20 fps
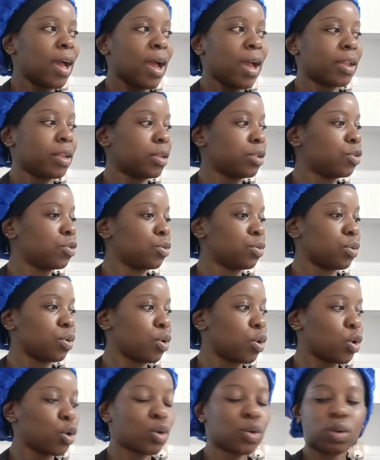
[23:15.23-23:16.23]
I need to
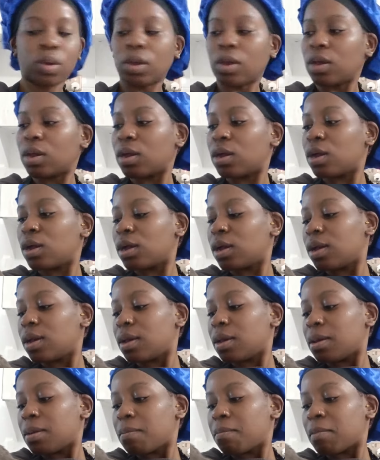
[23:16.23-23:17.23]
cook.
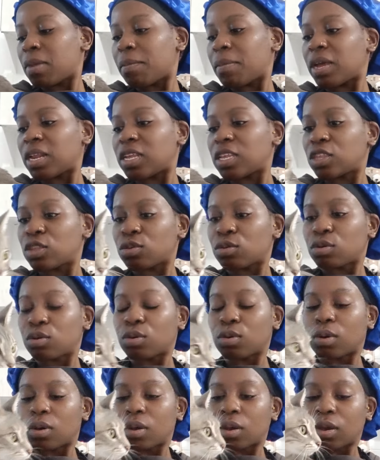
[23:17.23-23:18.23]
Mama needs to
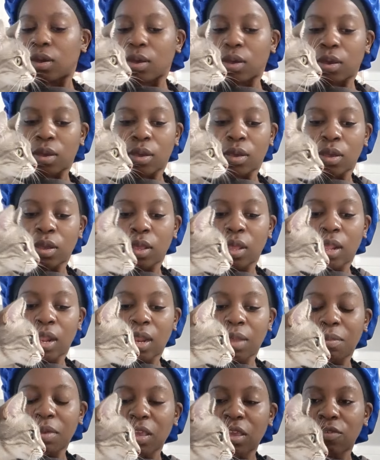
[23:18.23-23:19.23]
cook.
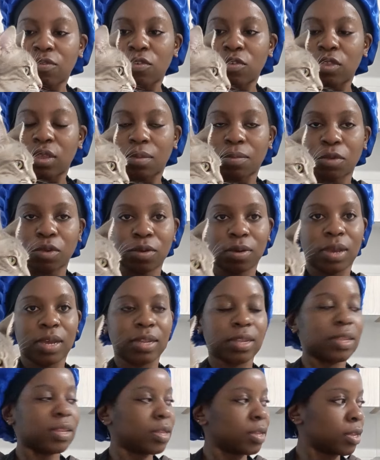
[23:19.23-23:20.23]
Let me give you some
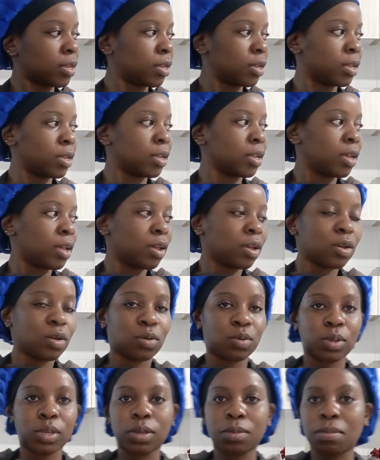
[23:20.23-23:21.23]
yogurt.
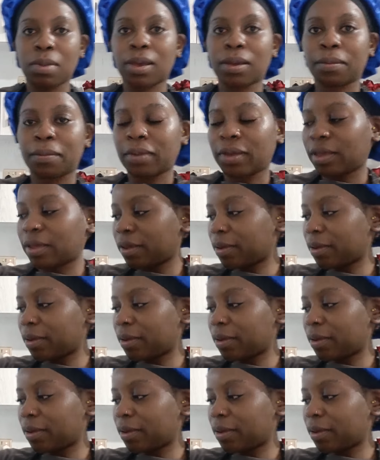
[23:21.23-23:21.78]
Thank you, Bambi.